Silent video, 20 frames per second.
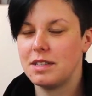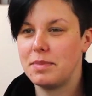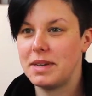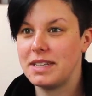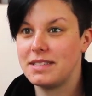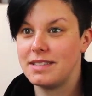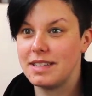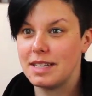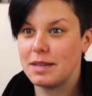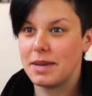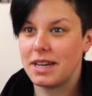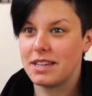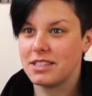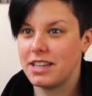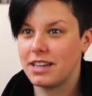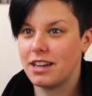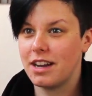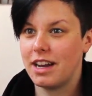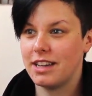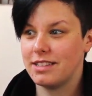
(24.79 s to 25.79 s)
the best thing about
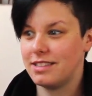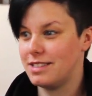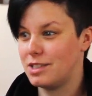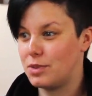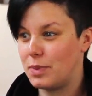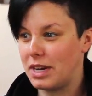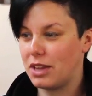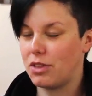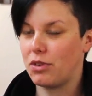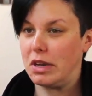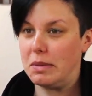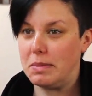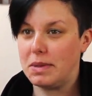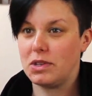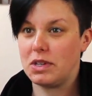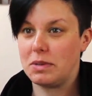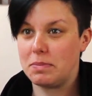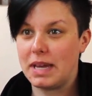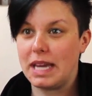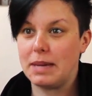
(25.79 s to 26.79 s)
Shanghai is 23
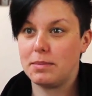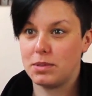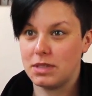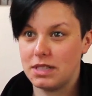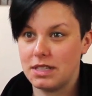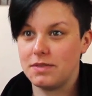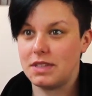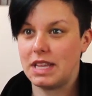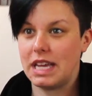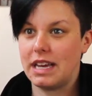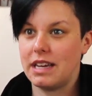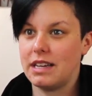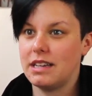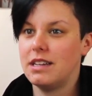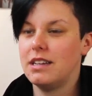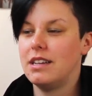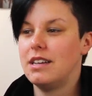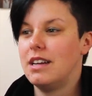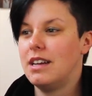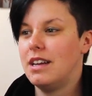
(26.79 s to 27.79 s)
million people live
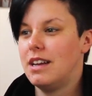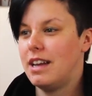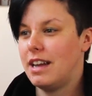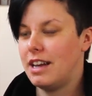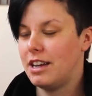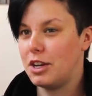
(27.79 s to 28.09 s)
there.